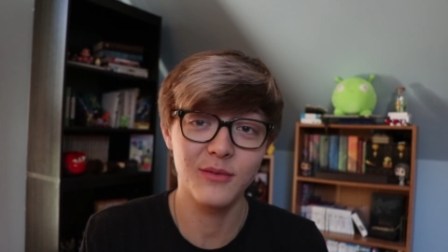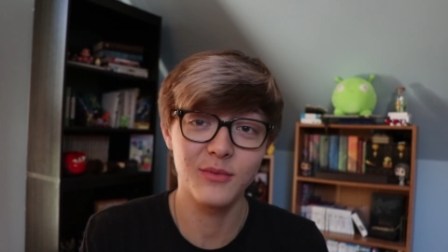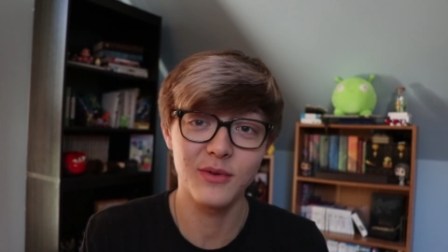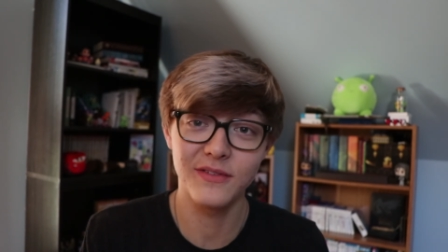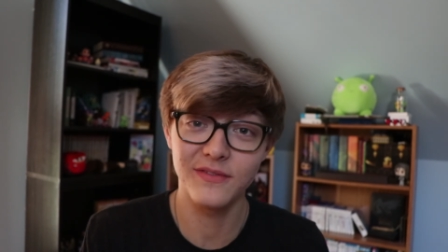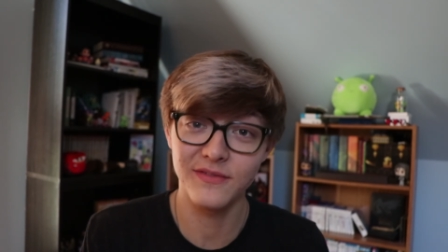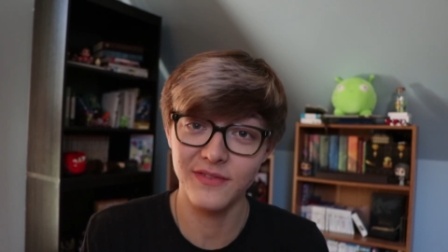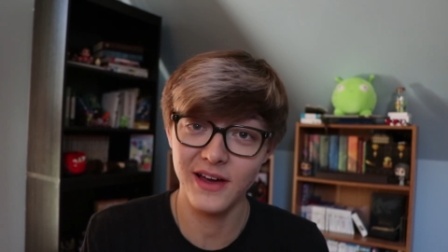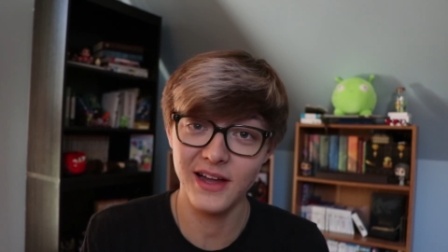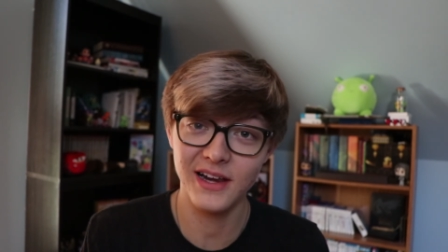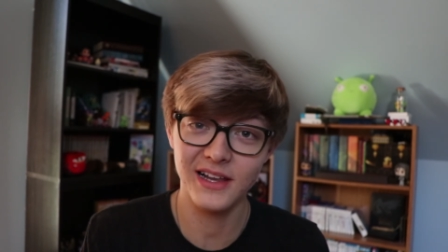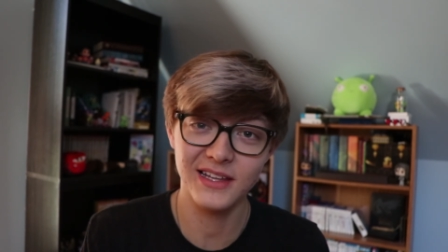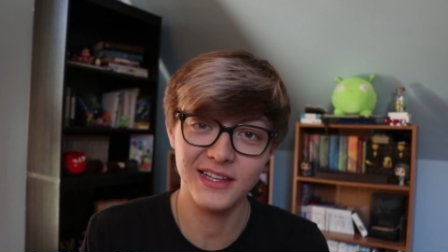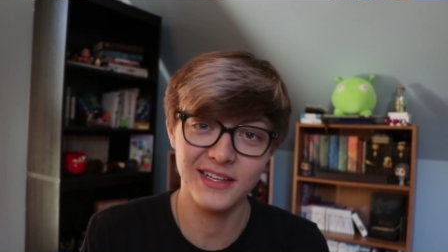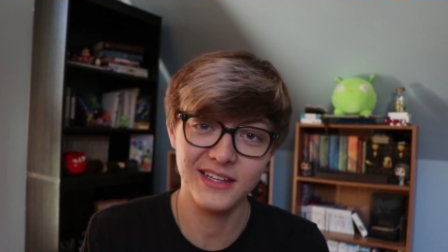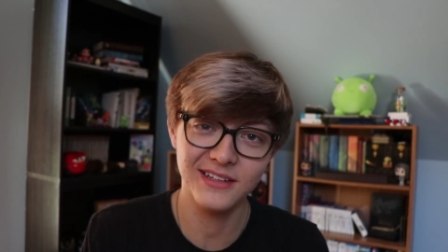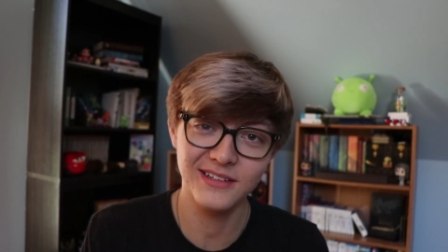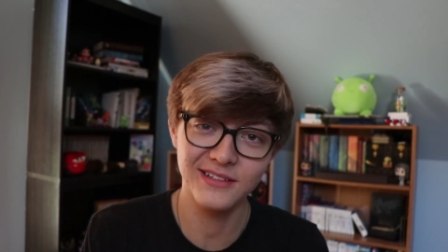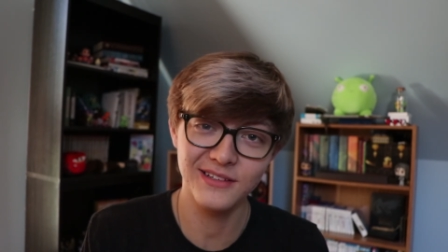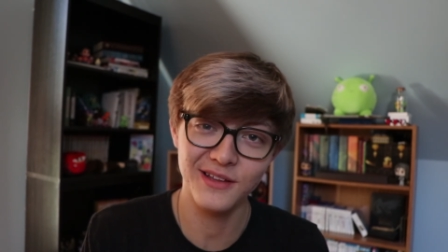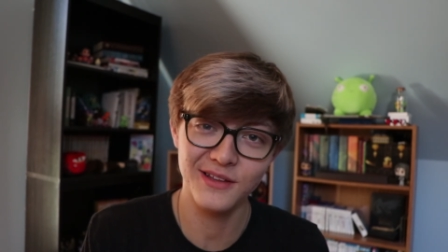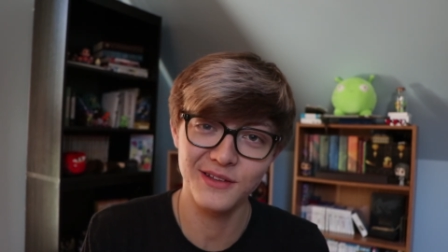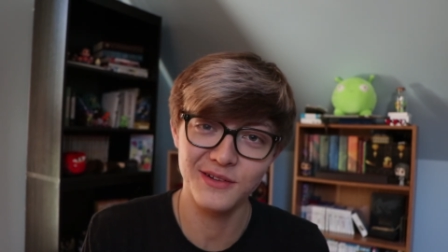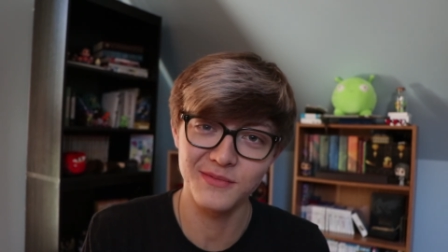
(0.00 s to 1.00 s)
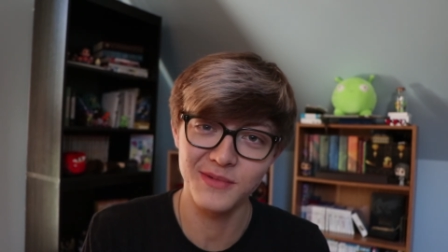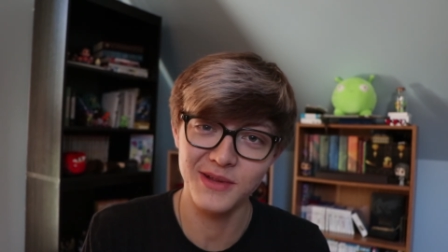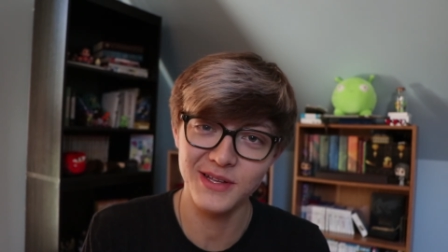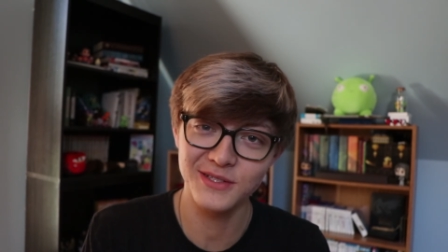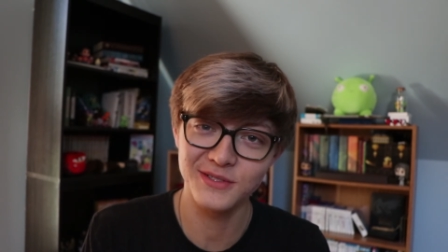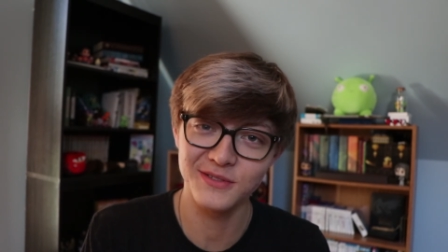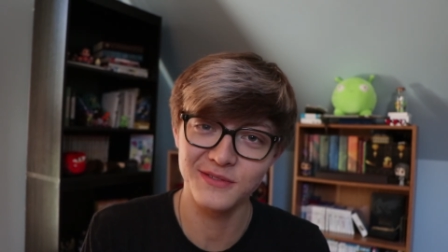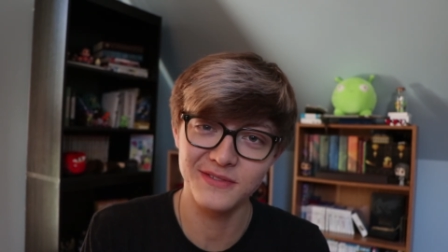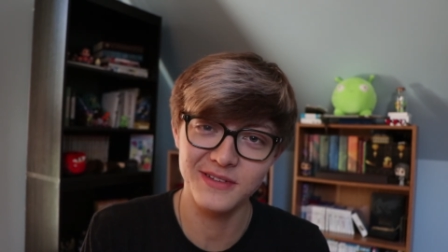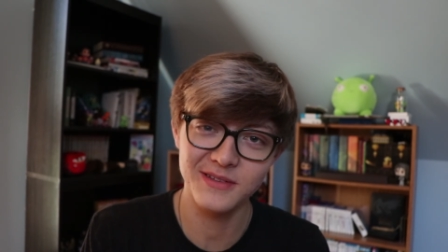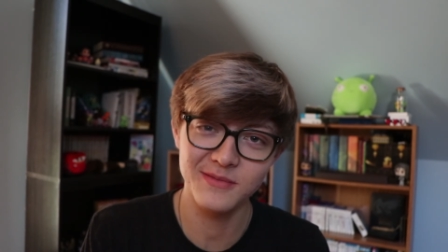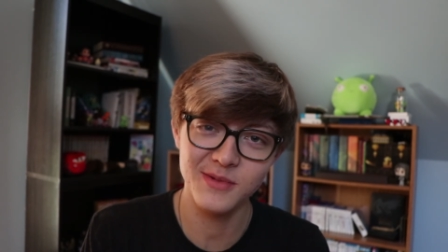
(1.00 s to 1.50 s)
we finally get another
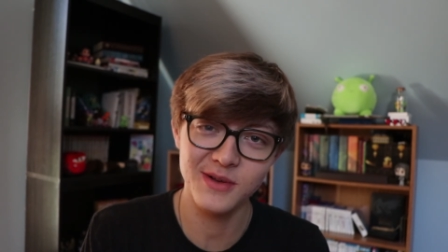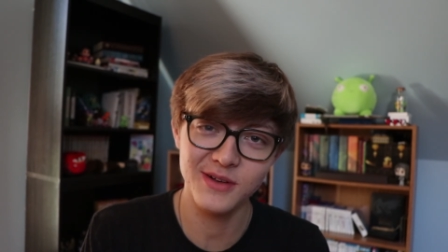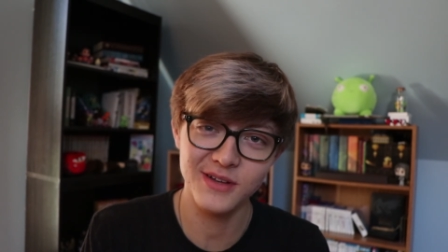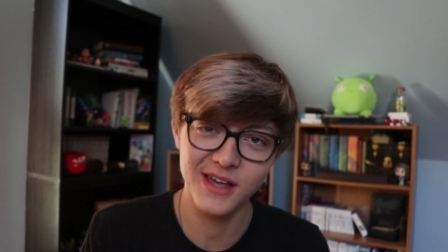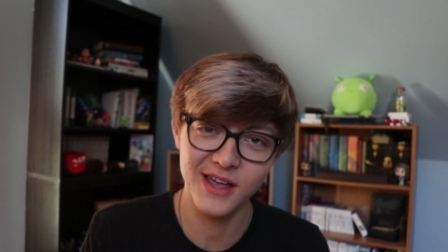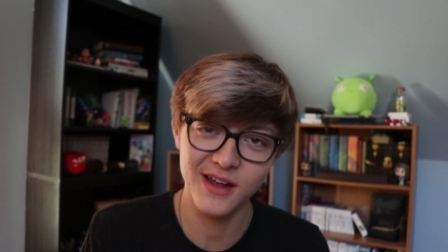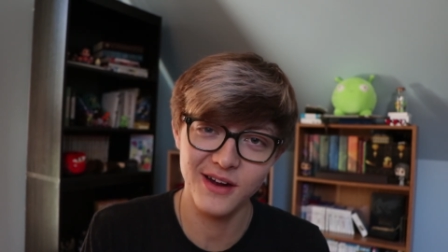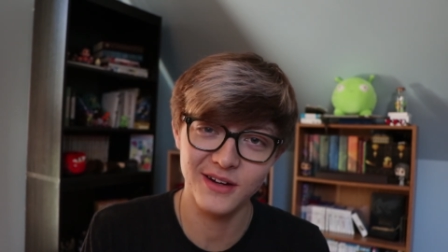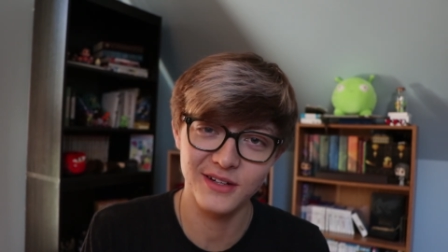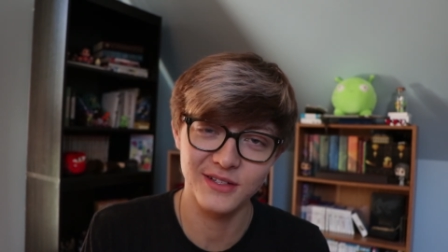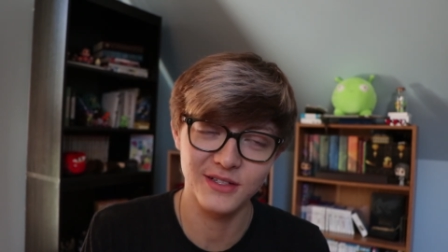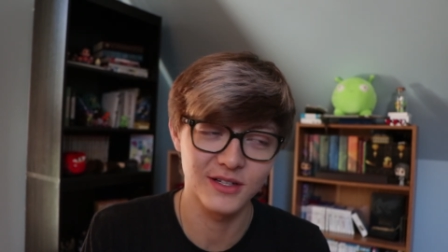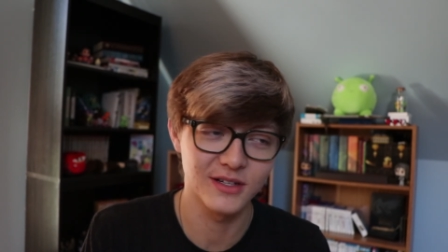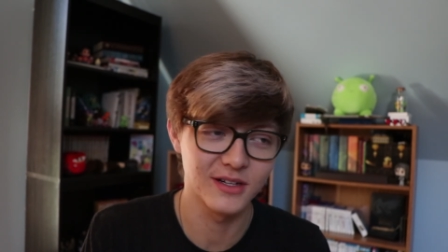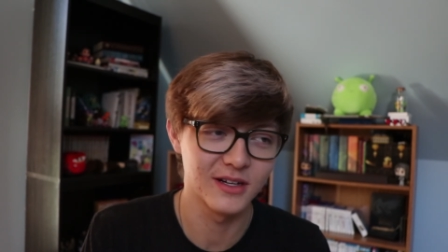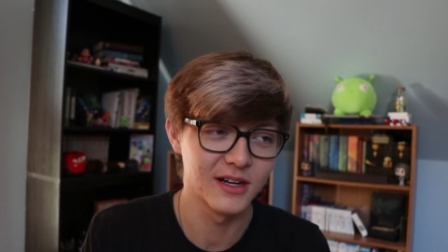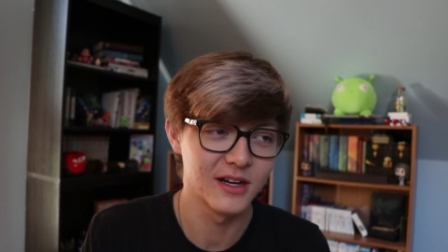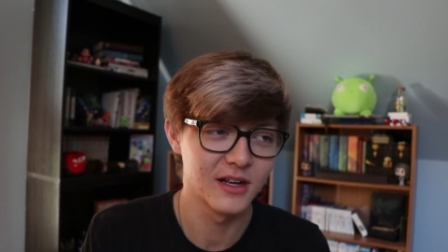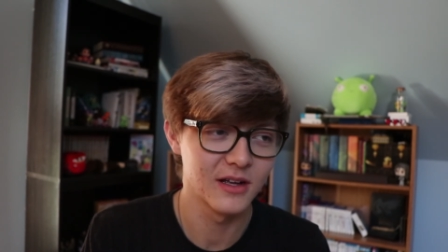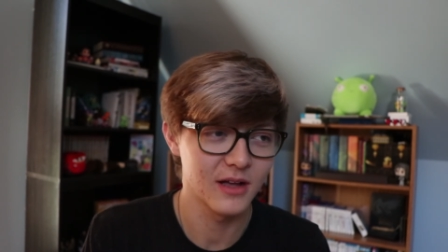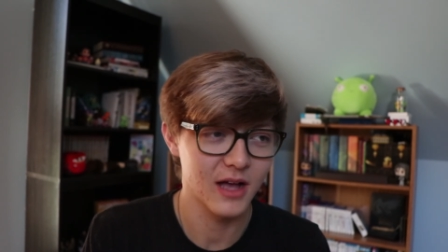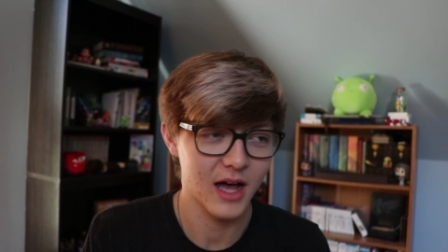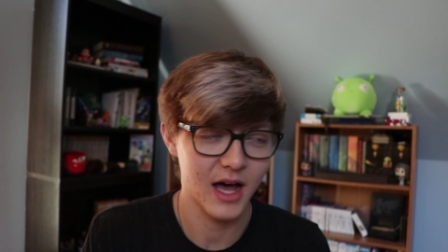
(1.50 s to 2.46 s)
major female character.